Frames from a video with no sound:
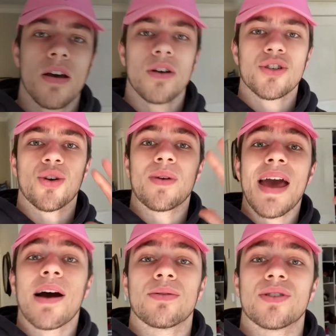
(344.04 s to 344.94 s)
So
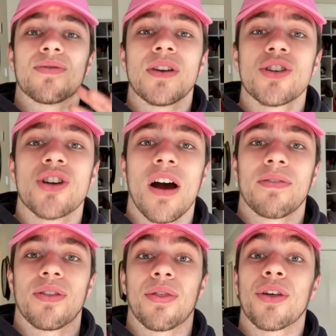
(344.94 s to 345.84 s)
now, to finish
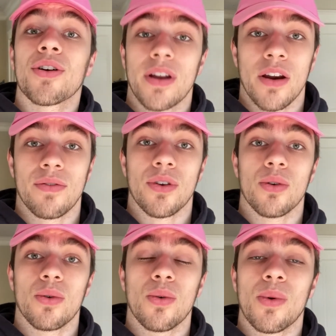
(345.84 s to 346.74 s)
off the third
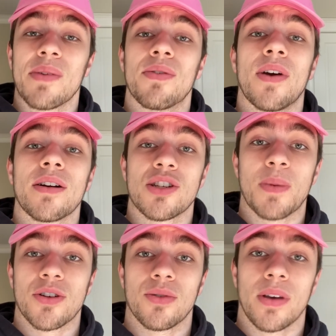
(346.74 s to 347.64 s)
interview, we have a very
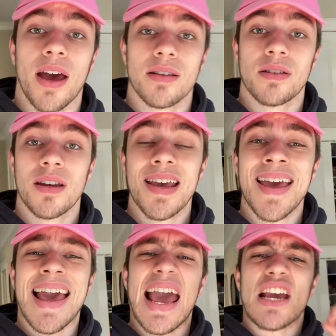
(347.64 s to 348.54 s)
special guest,
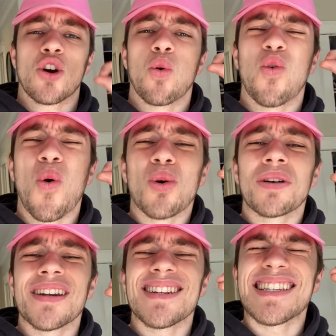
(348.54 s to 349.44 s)
a
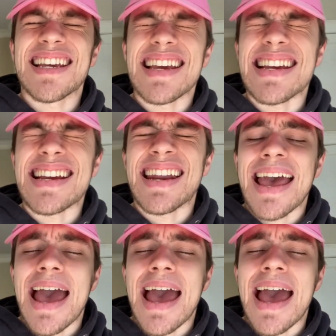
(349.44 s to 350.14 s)
quarantine